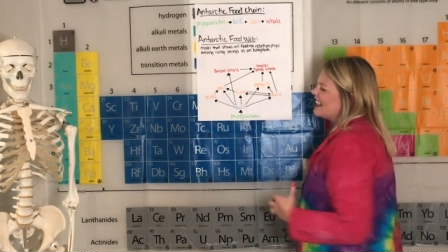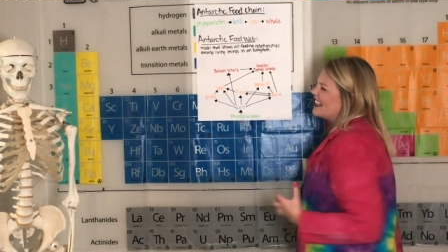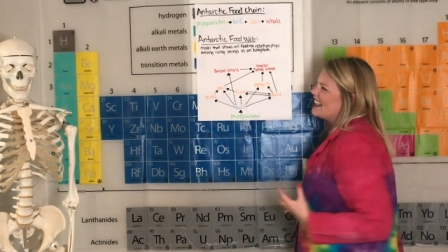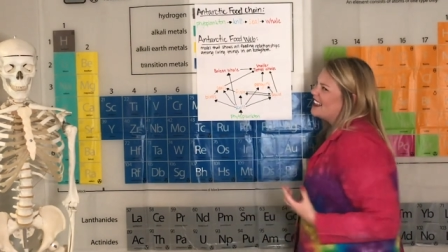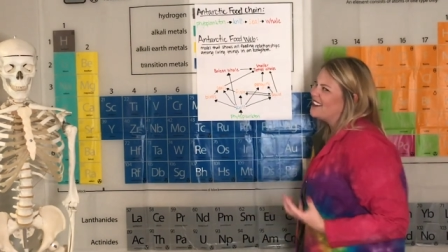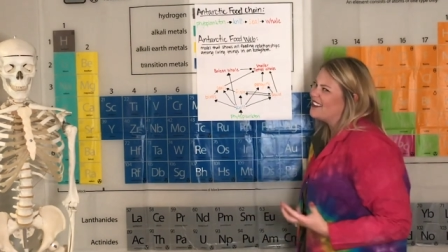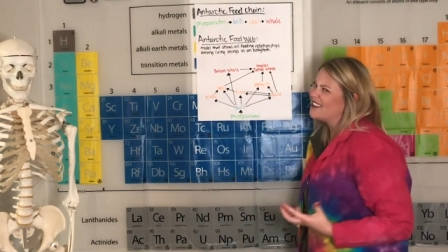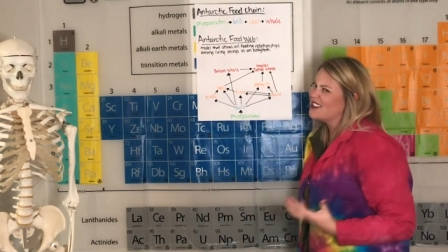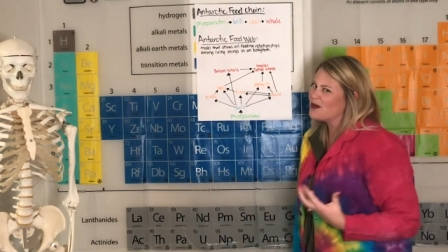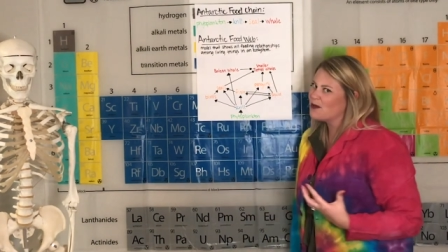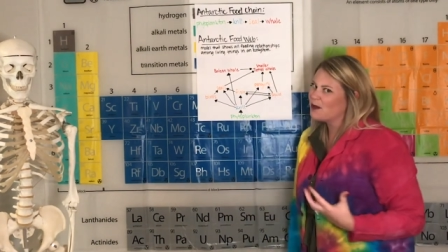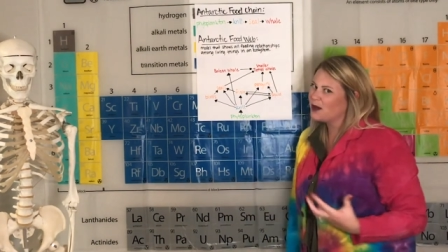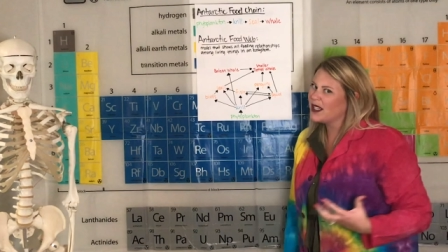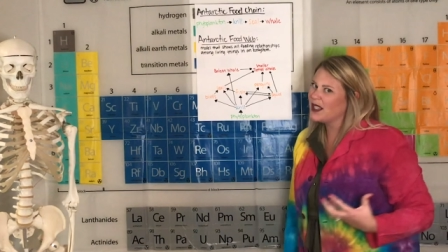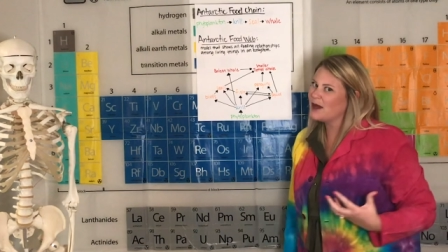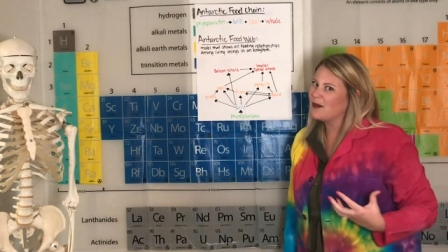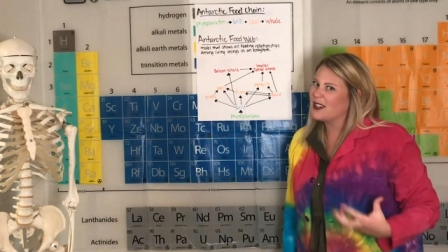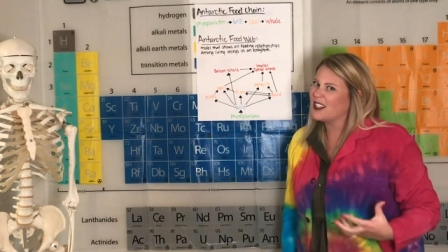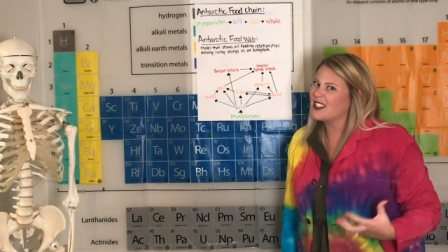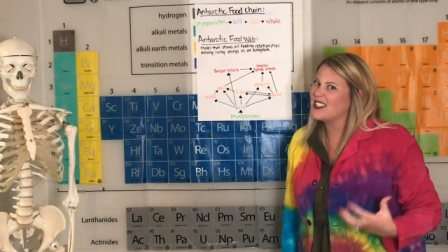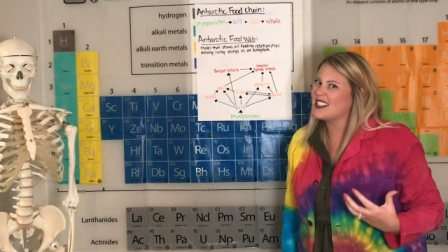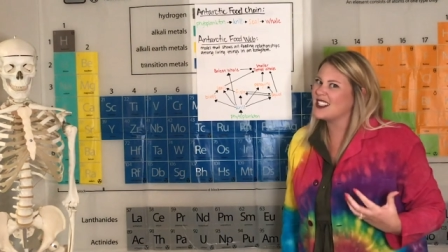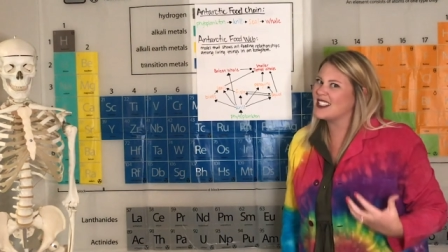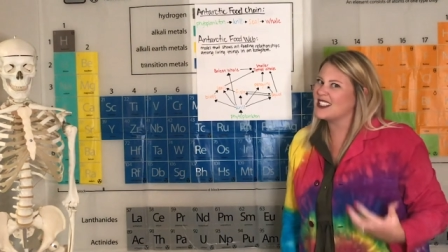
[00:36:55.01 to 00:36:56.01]
and those pretty
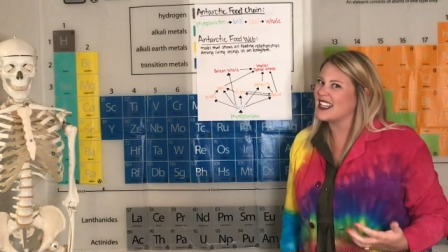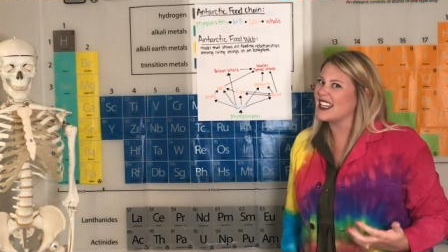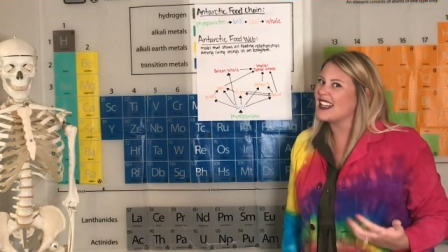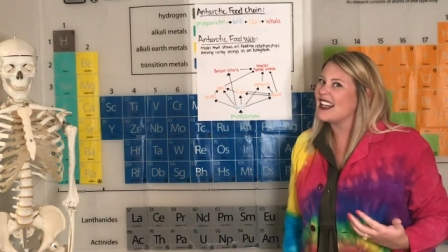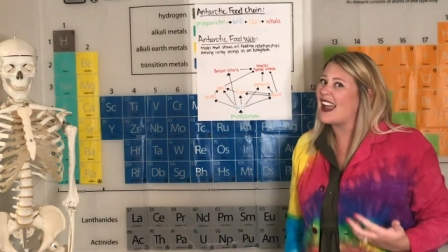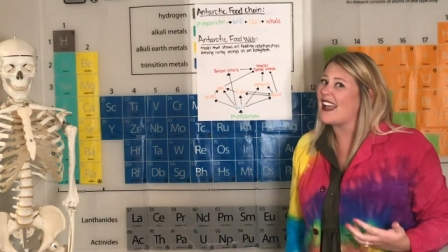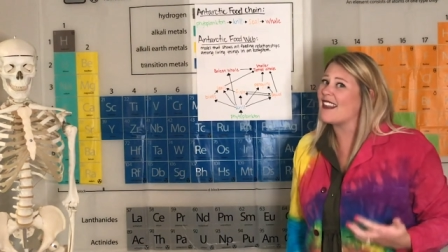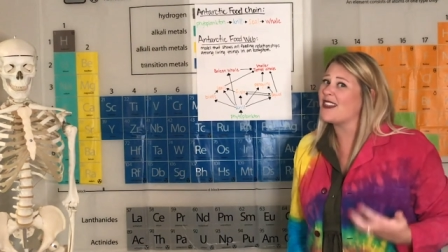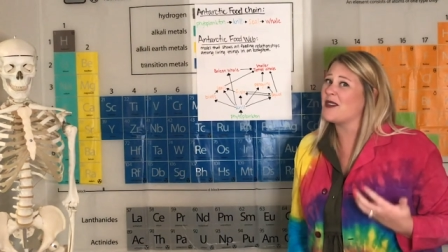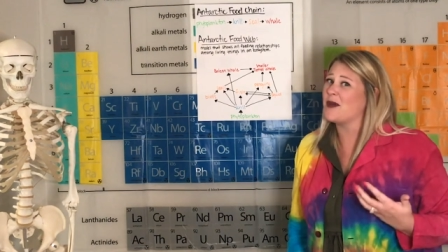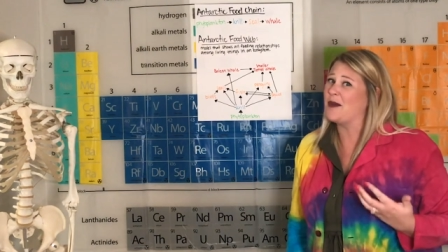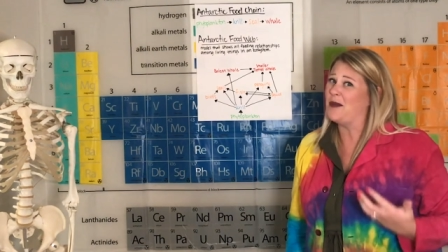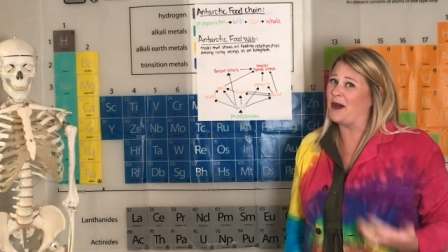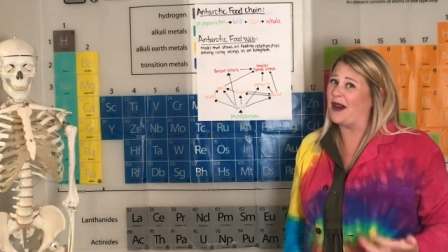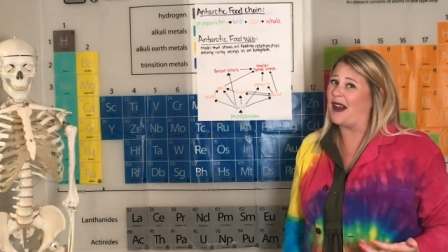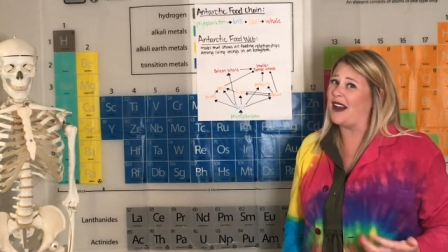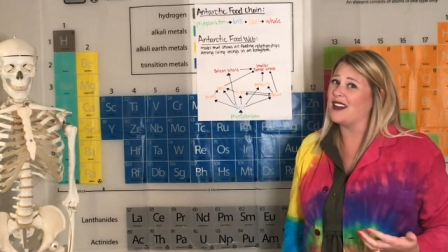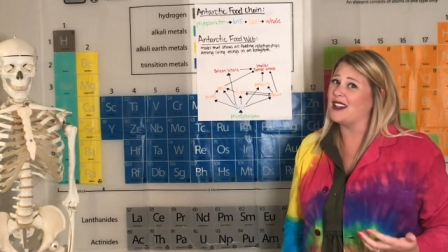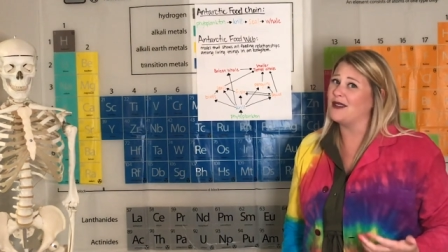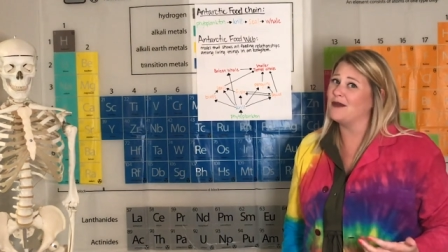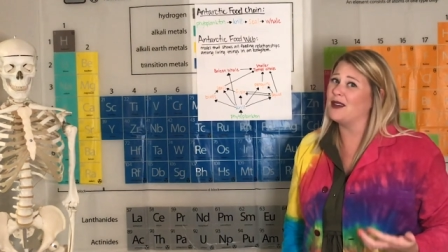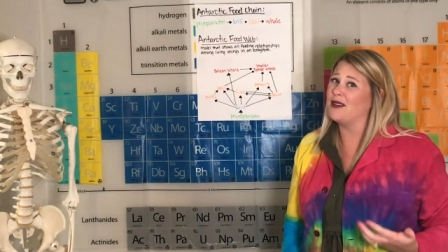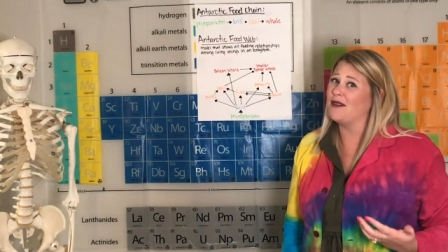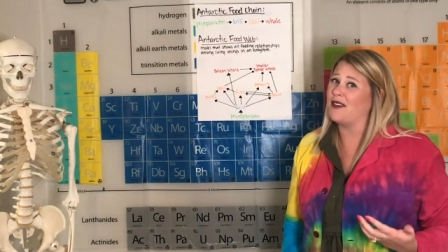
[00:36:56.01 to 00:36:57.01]
much sit at the
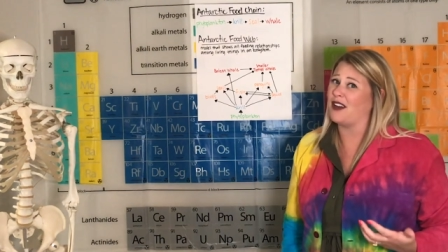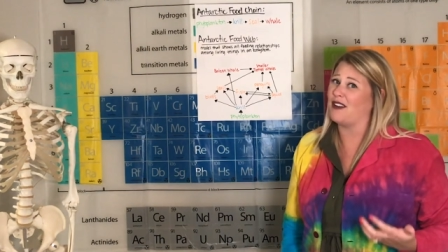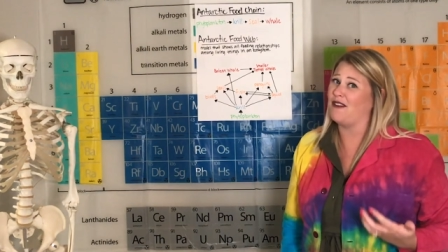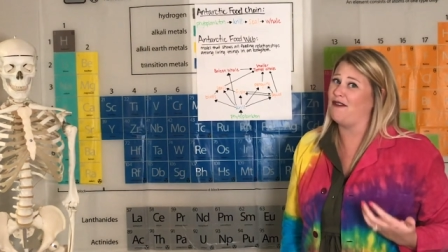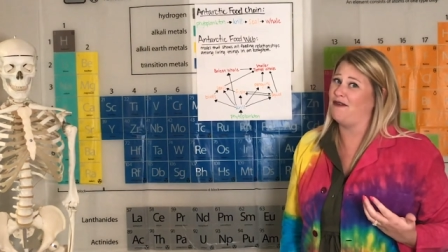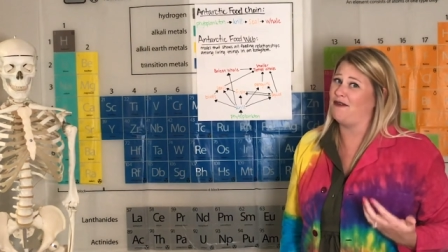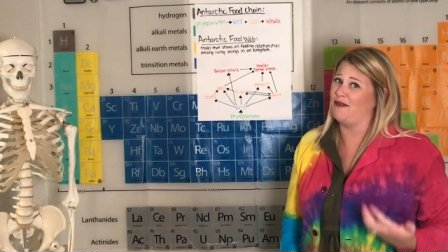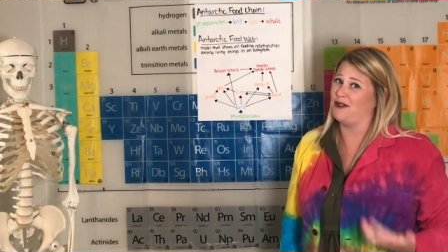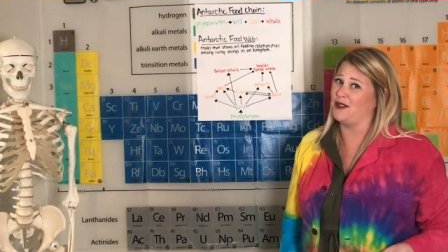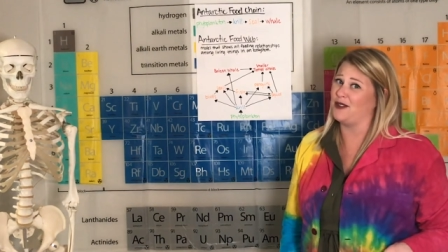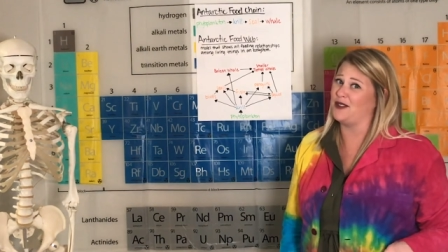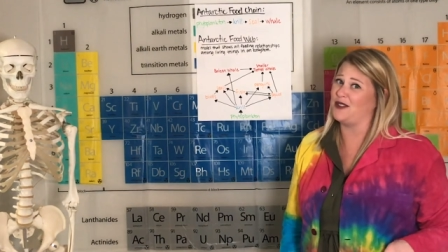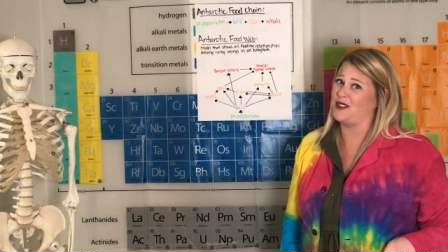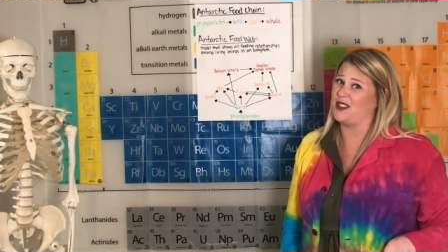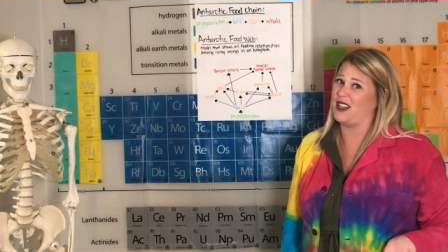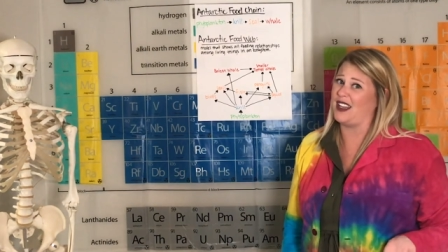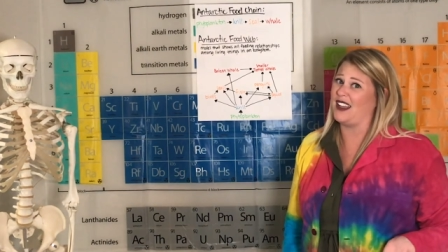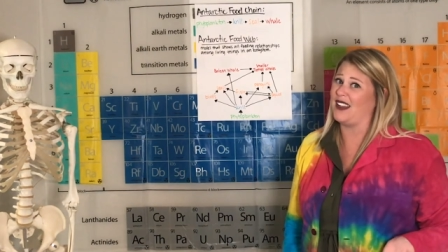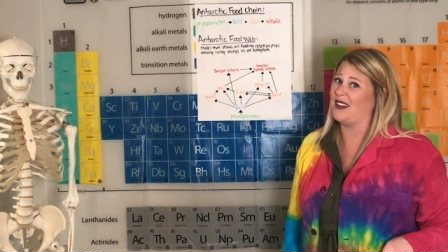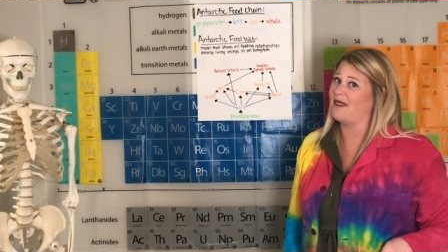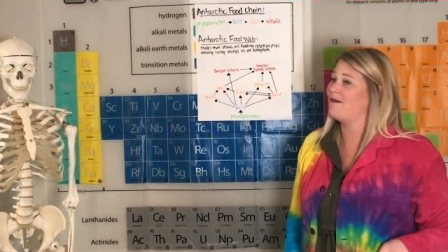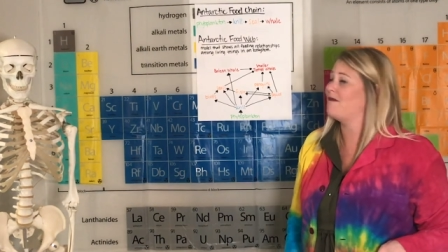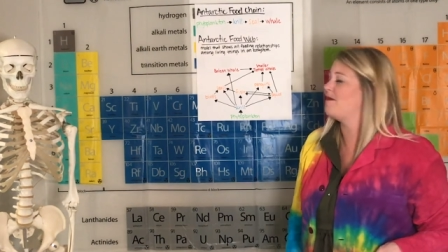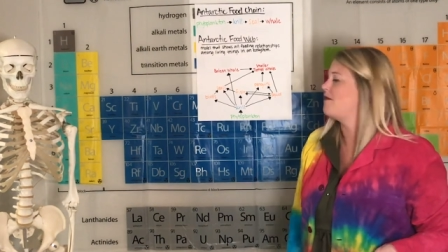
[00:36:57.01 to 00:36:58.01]
bottom of our food
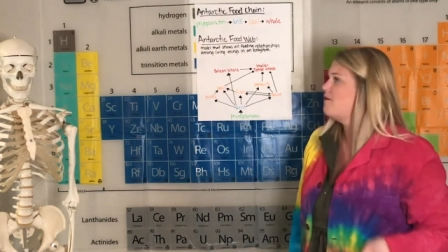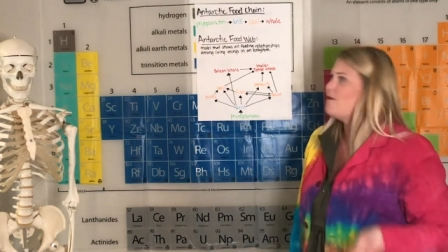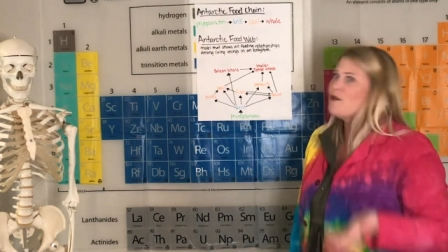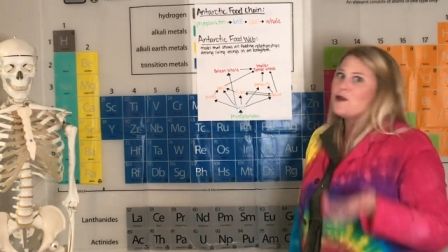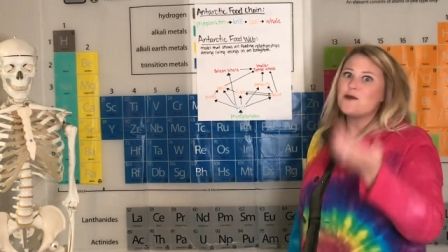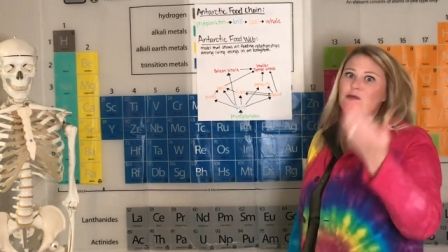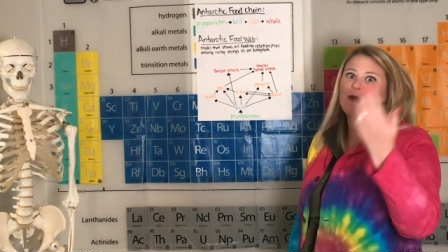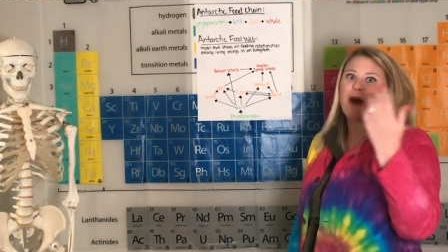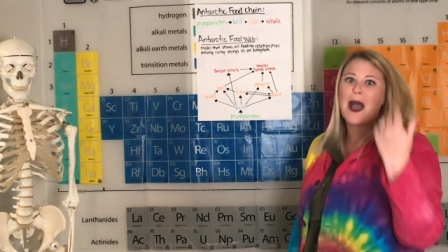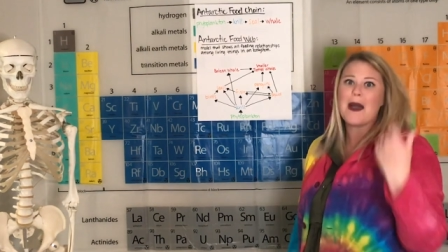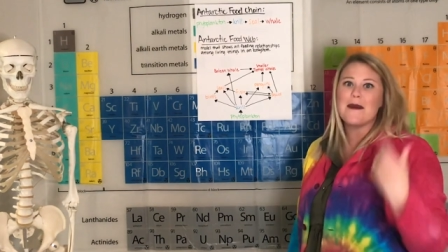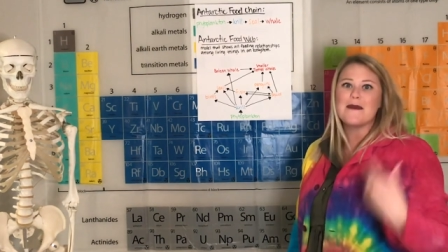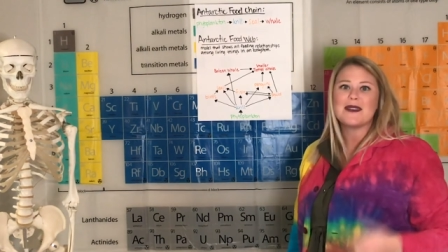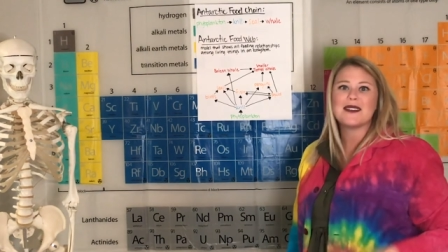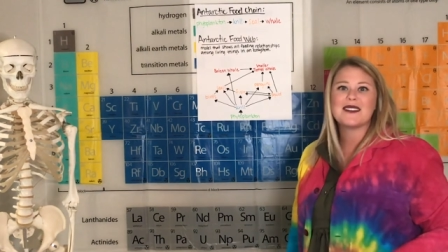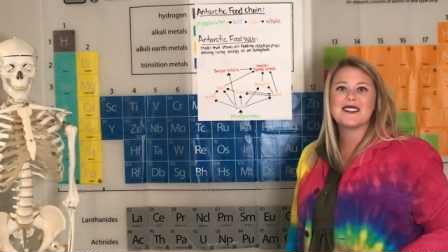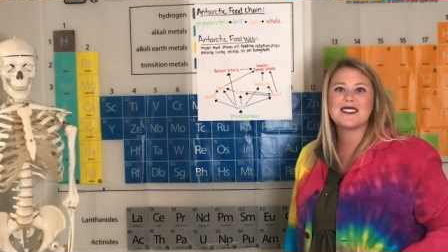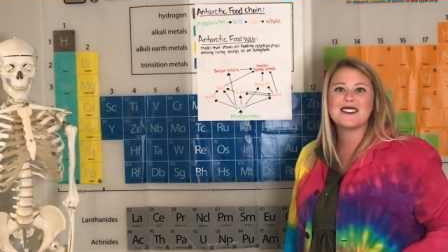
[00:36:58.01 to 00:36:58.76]
web.